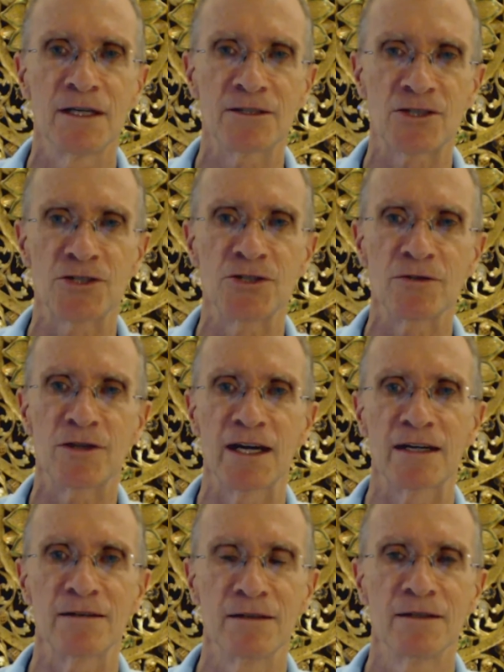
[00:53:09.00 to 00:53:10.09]
And to do
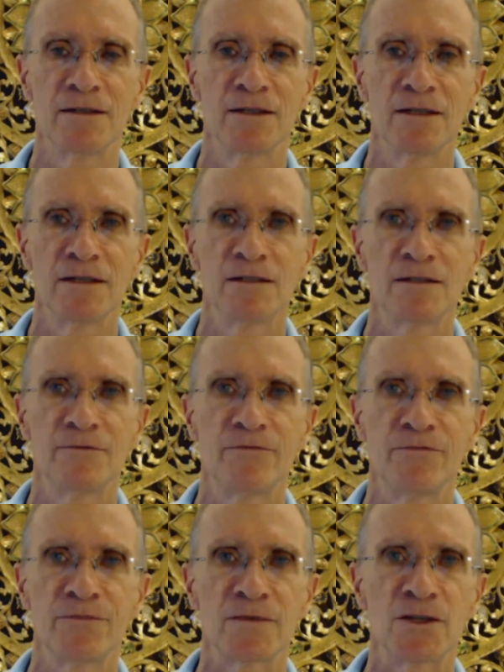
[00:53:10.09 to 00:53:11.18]
that,
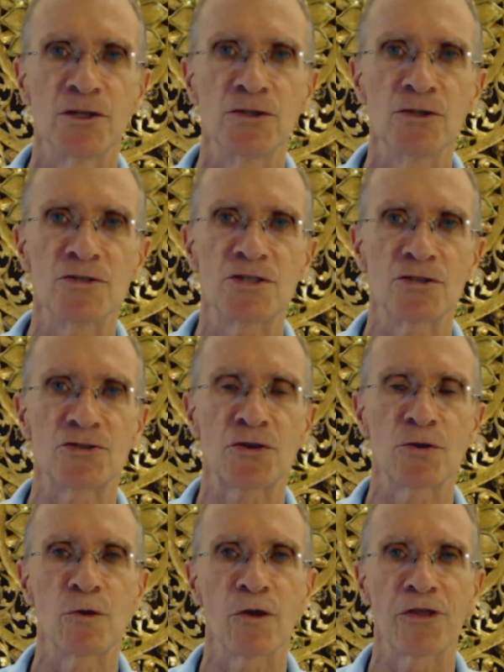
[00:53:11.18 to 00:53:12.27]
you use your
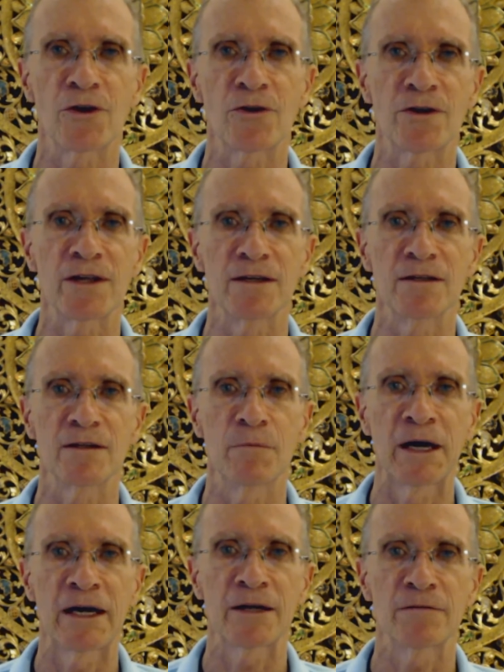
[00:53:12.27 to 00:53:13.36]
true authority, the
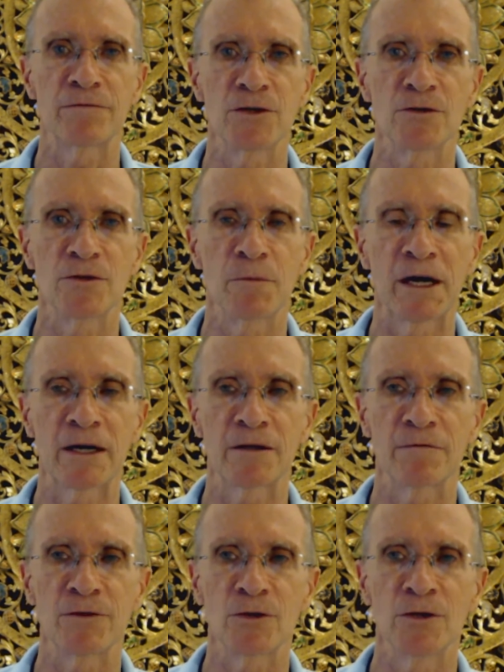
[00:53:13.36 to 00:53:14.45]
part of you,
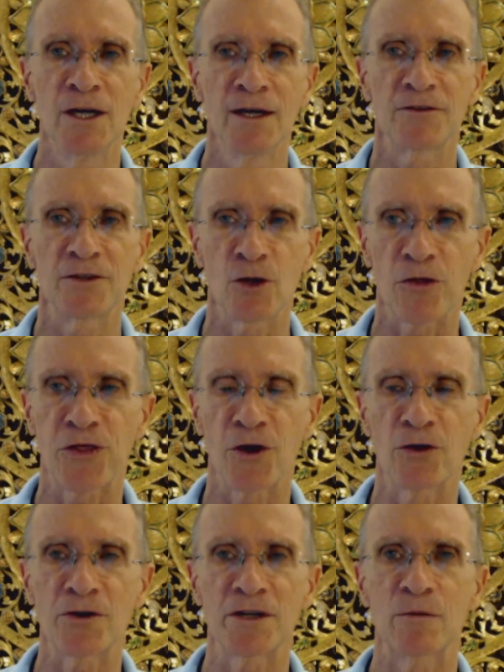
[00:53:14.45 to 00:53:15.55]
the
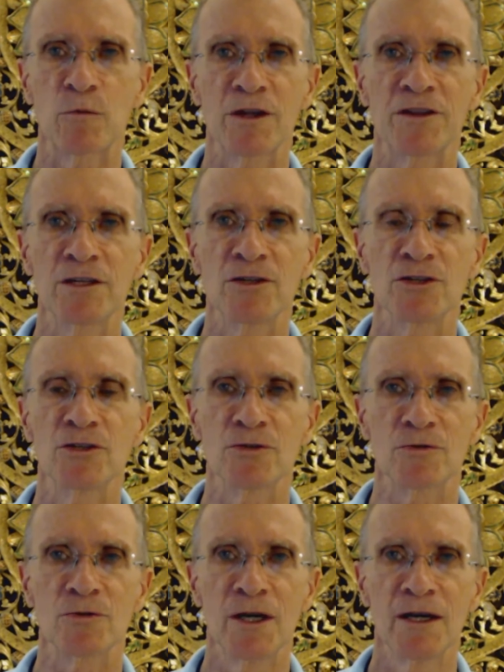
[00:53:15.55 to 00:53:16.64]
authority within
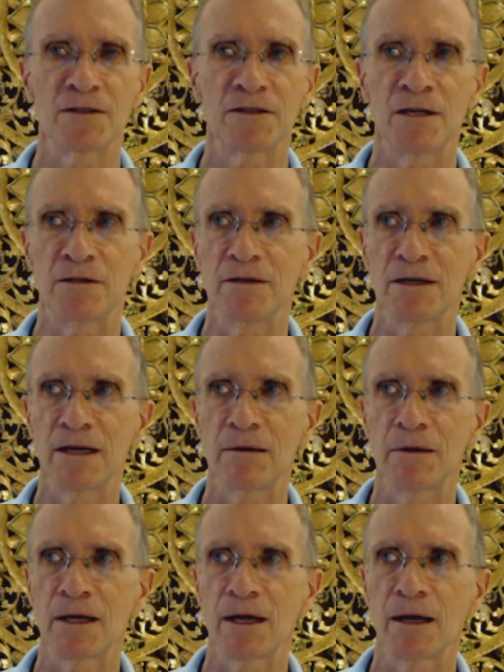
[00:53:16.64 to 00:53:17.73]
you that
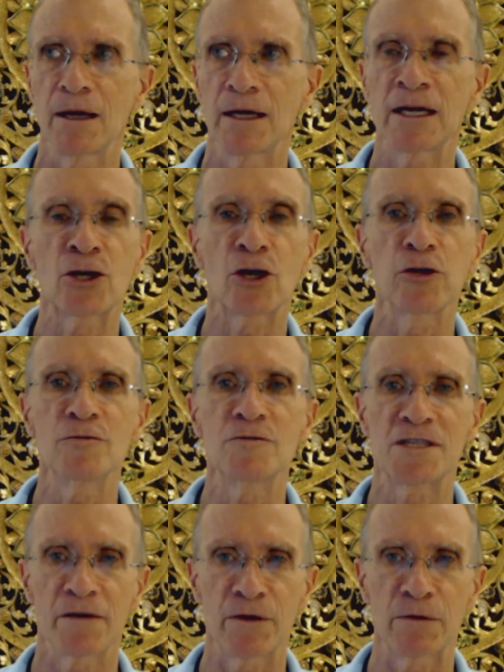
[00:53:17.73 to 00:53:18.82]

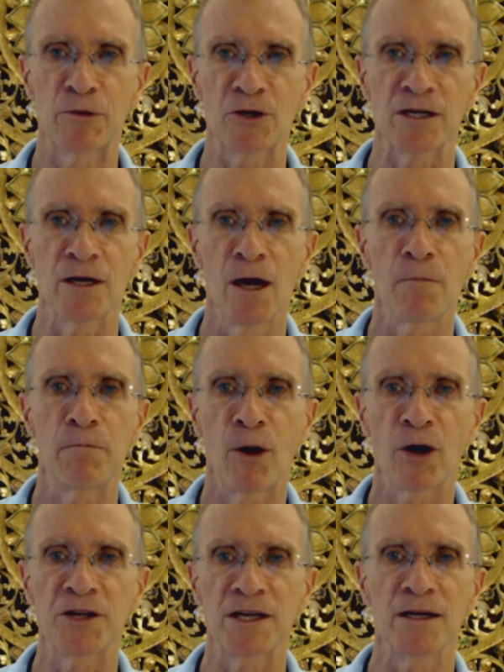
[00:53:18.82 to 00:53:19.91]
includes everybody,
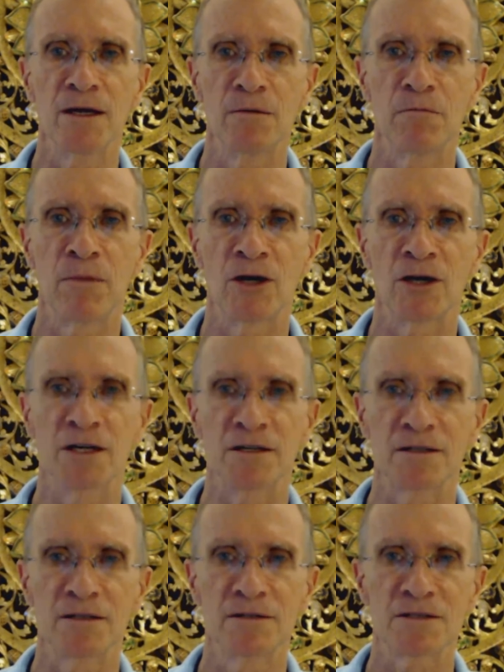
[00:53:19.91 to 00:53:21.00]
body, mind,
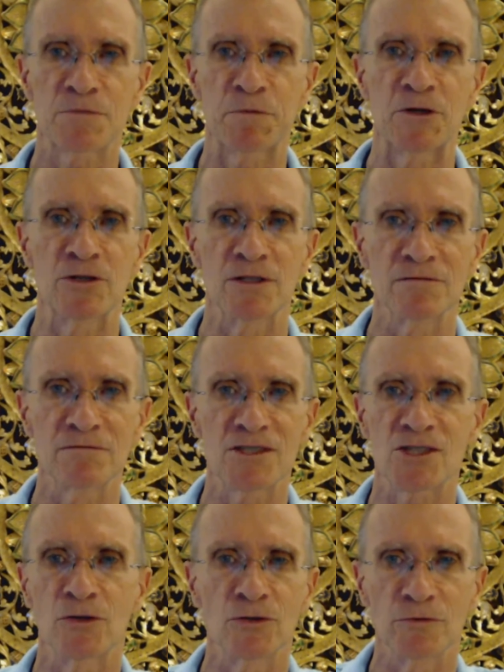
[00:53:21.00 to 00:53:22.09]
spirit,
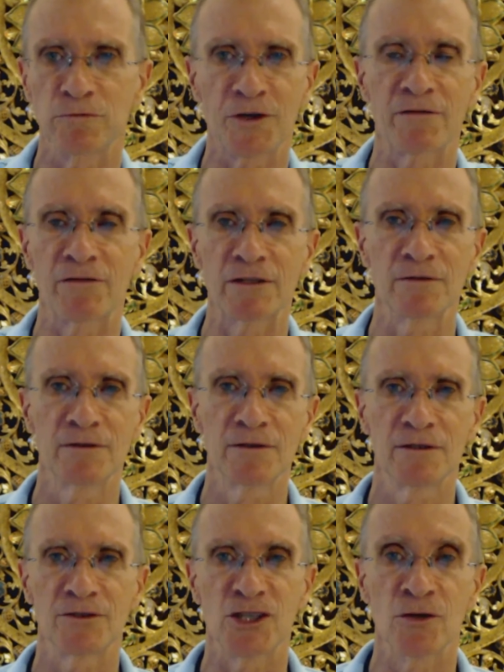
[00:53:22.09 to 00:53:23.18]
soul, whatever,
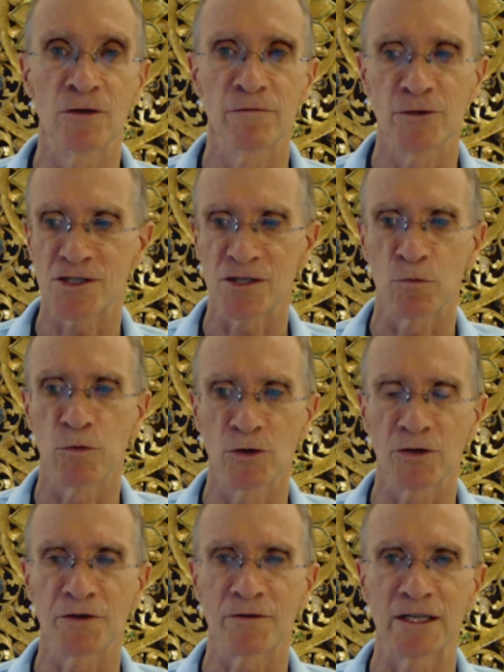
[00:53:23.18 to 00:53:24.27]
the universe, the
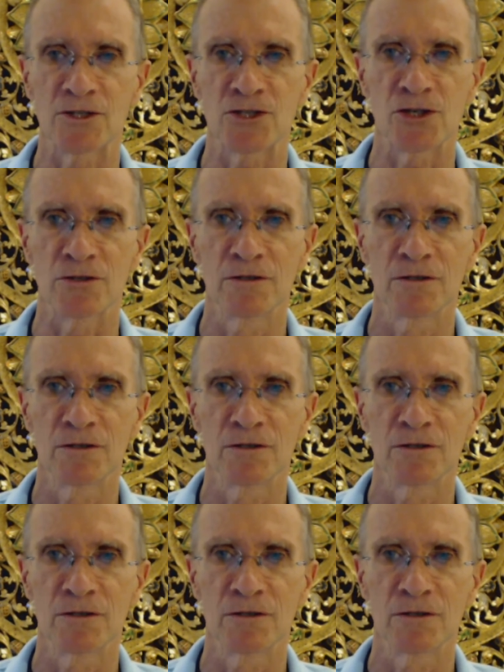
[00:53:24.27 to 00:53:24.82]
world around you.